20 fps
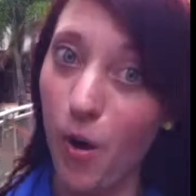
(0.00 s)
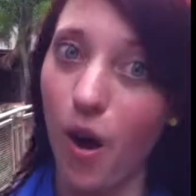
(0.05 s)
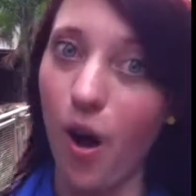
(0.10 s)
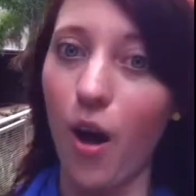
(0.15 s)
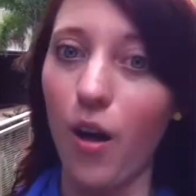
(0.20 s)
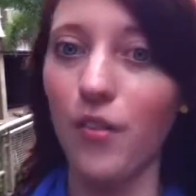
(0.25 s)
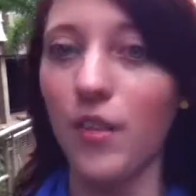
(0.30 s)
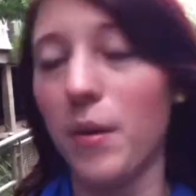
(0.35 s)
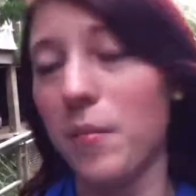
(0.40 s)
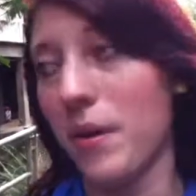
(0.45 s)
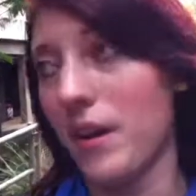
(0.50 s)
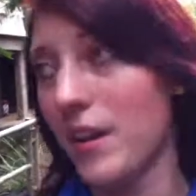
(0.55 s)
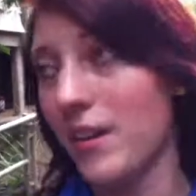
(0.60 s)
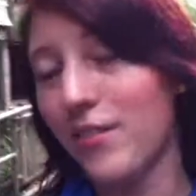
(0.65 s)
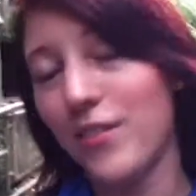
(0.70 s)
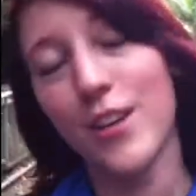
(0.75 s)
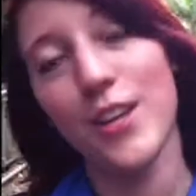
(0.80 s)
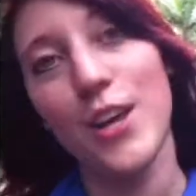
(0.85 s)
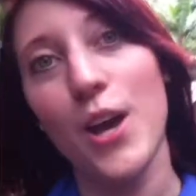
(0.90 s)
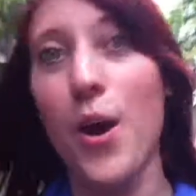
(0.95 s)
wall, they made a
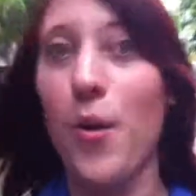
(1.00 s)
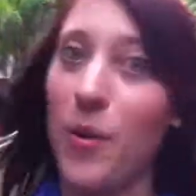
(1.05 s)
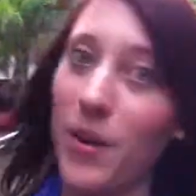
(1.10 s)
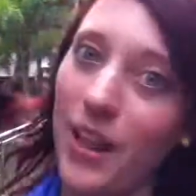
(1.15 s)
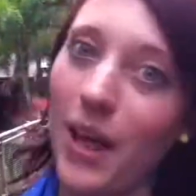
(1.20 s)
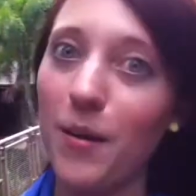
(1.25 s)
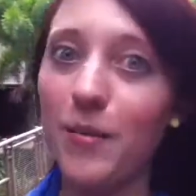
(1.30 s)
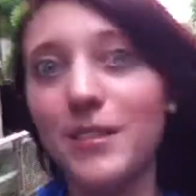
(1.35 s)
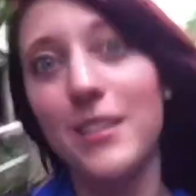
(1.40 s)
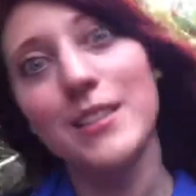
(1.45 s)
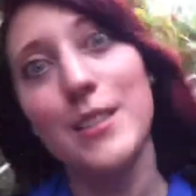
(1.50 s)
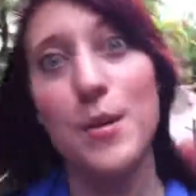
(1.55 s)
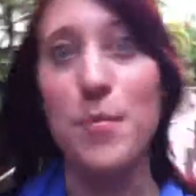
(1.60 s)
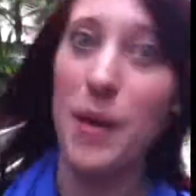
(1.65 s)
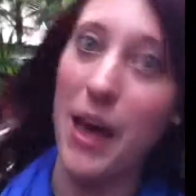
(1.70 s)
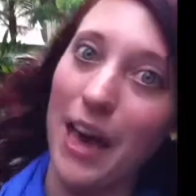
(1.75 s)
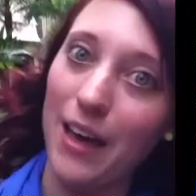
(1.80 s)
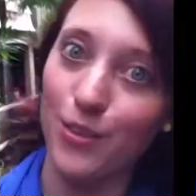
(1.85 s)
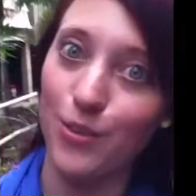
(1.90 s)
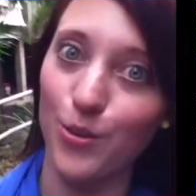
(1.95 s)
video while I was in the
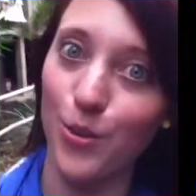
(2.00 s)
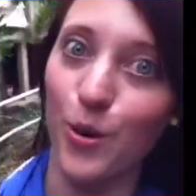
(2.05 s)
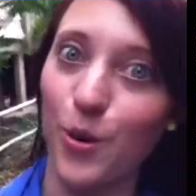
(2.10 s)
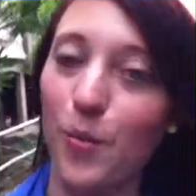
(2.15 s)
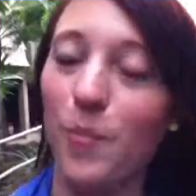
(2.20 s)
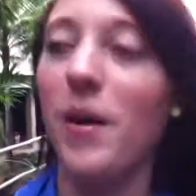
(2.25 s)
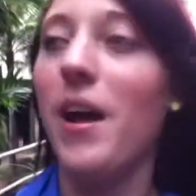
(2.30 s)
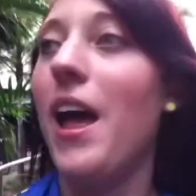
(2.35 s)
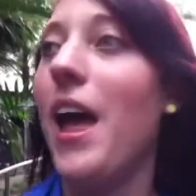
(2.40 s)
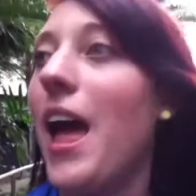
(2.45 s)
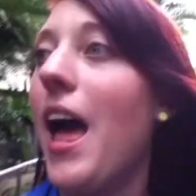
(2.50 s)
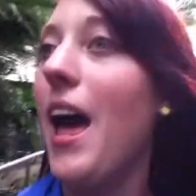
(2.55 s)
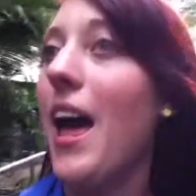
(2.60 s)
bathroom.